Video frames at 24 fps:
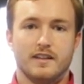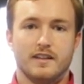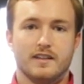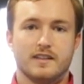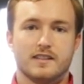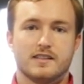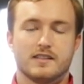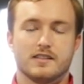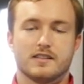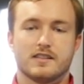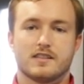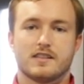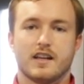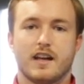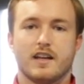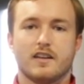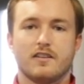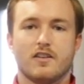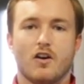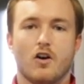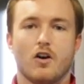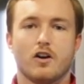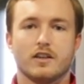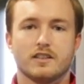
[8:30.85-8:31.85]
This is
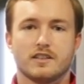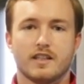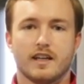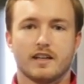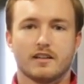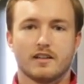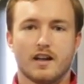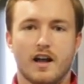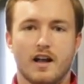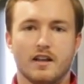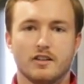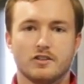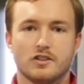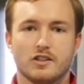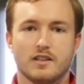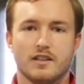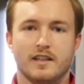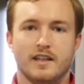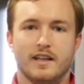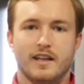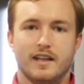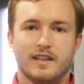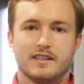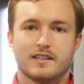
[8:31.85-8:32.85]
state-of-the-art technology.
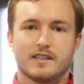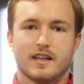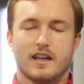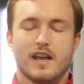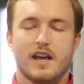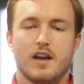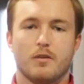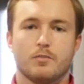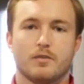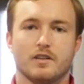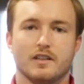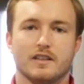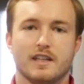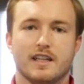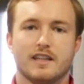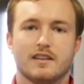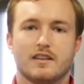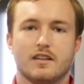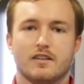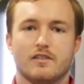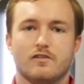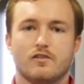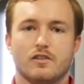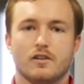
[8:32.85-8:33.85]
It's going to help the
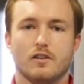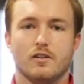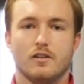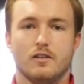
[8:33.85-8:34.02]
length of